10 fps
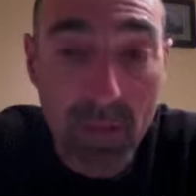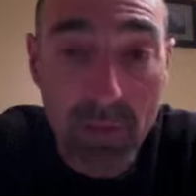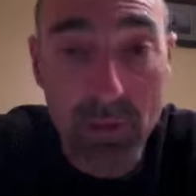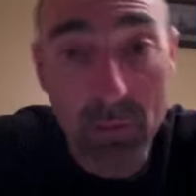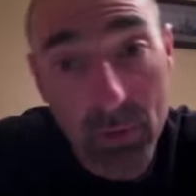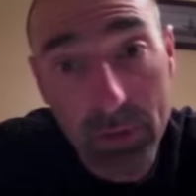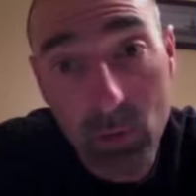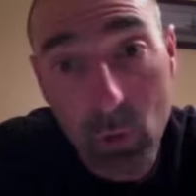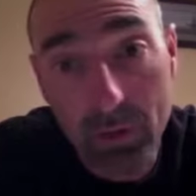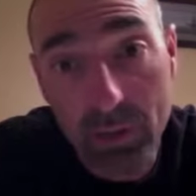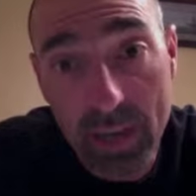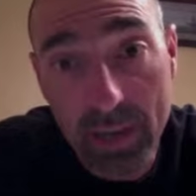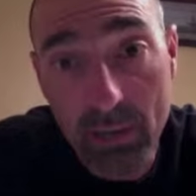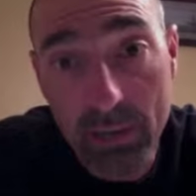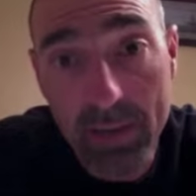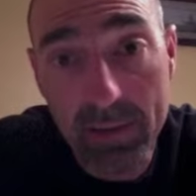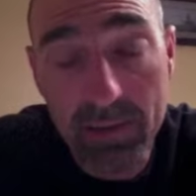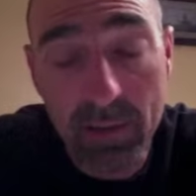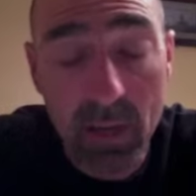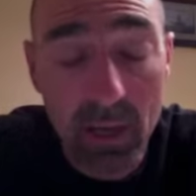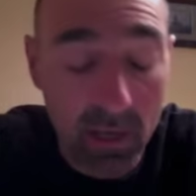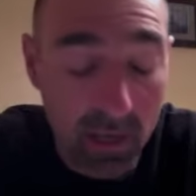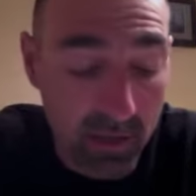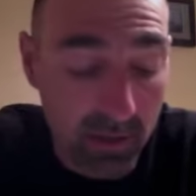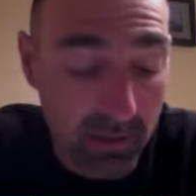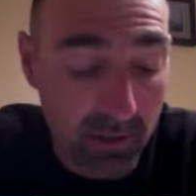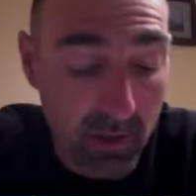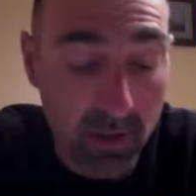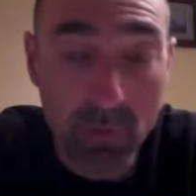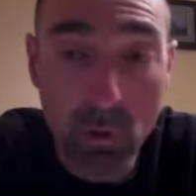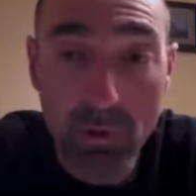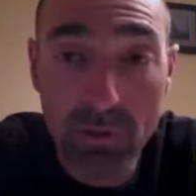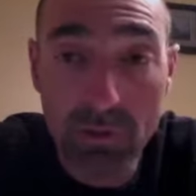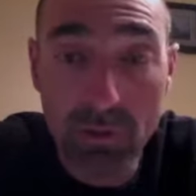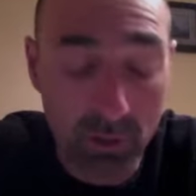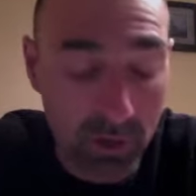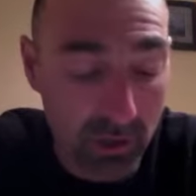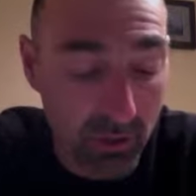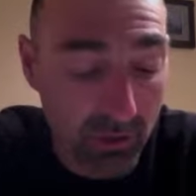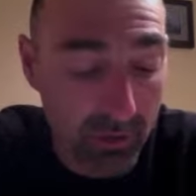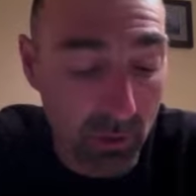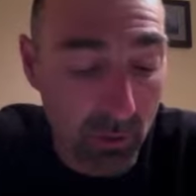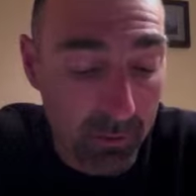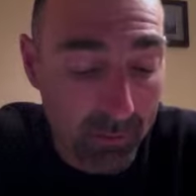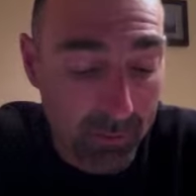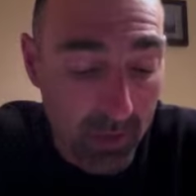The Supreme Court's check and balance is, of course, judicial review